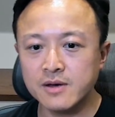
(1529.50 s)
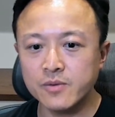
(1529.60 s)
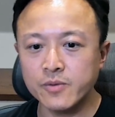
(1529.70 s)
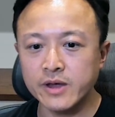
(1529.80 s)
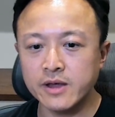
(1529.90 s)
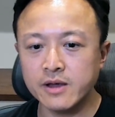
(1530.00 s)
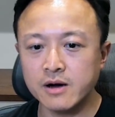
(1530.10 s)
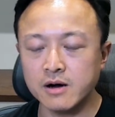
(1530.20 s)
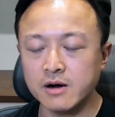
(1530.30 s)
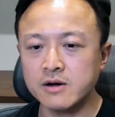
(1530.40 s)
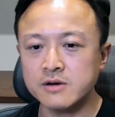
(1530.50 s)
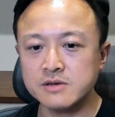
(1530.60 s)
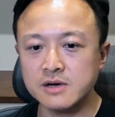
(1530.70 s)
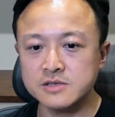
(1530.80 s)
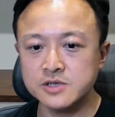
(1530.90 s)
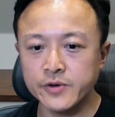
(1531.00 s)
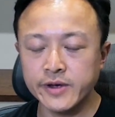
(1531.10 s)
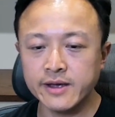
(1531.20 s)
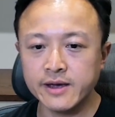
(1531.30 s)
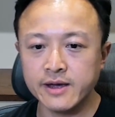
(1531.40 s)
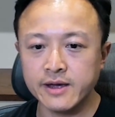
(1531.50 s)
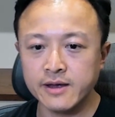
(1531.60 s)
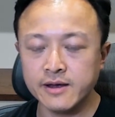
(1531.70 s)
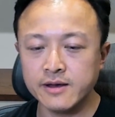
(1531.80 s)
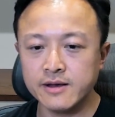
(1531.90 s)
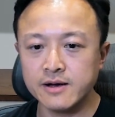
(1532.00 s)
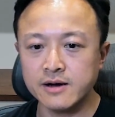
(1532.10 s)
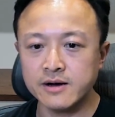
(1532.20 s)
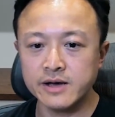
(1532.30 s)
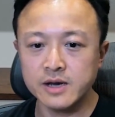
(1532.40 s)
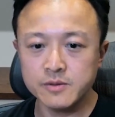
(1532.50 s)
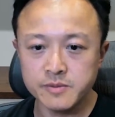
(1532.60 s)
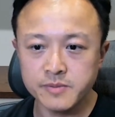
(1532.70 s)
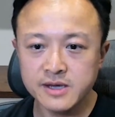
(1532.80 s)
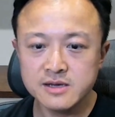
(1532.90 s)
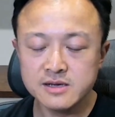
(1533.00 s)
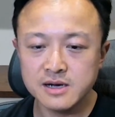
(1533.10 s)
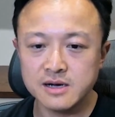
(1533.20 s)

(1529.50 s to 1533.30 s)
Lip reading: We are doing a LBP